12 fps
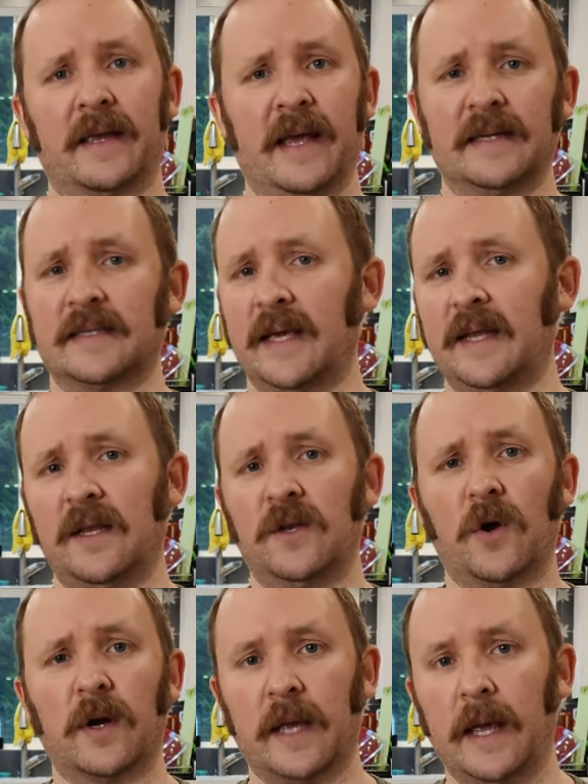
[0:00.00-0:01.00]
Cascadian
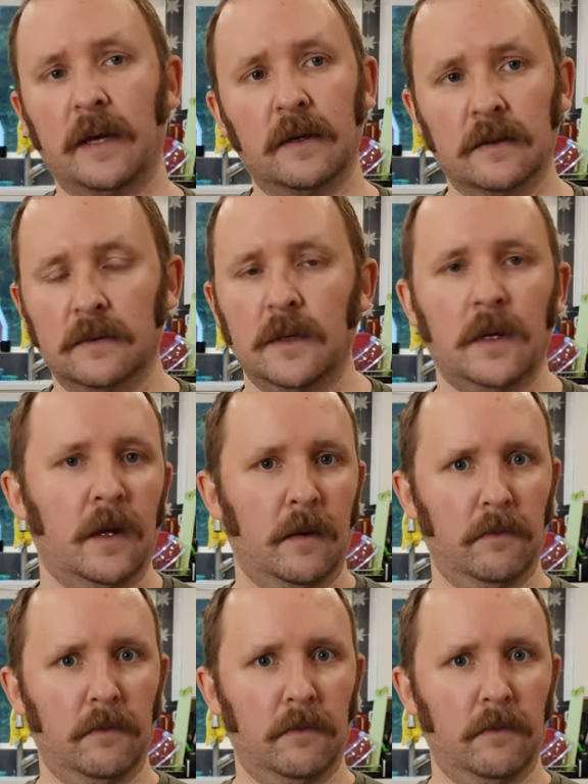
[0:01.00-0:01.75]
Dark Ale,